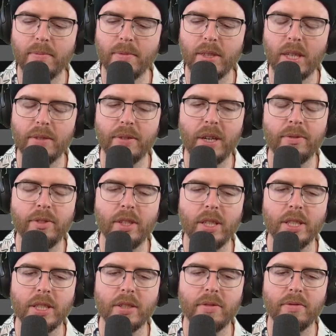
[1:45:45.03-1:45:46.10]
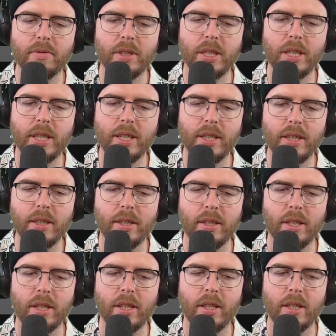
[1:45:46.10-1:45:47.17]
I feel as if we
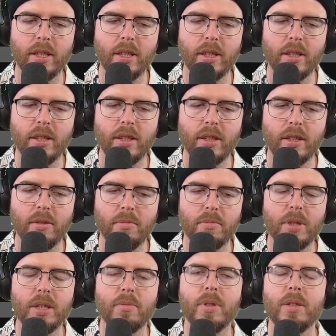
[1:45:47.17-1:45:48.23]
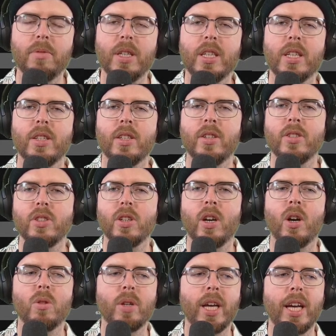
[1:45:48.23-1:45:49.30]
can sort of
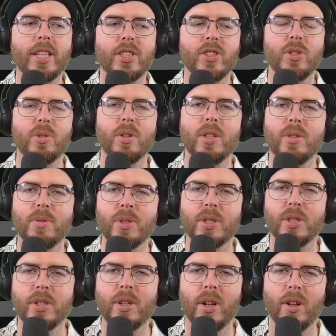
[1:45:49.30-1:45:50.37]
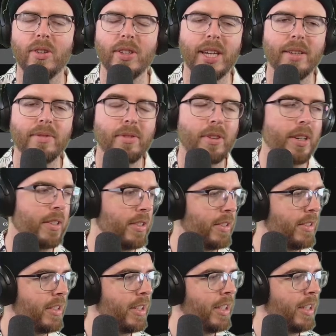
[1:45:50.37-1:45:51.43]
hold hands and do a little circle on that front,
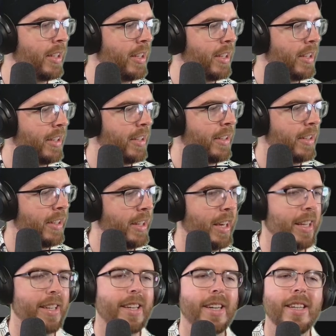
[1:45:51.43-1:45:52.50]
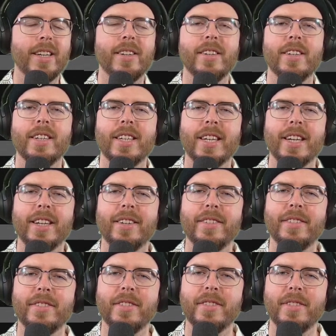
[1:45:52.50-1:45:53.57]
and kind of
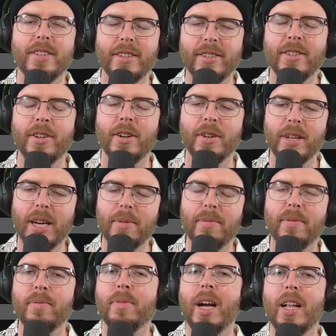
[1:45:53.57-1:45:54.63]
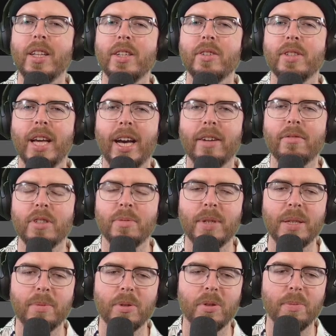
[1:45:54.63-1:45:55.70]
like value that with
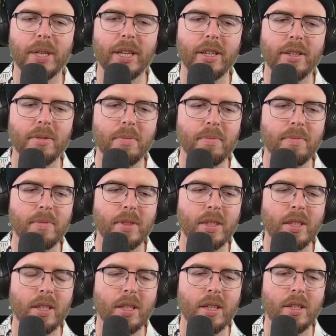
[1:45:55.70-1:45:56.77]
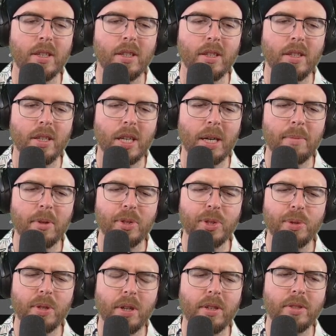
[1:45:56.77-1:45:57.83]
people. But I'm not sure
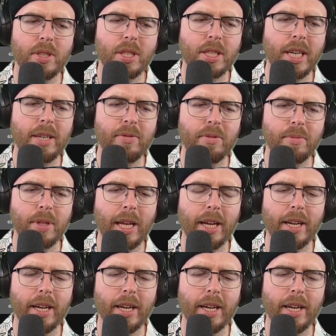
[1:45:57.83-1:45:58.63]
what else to take from that.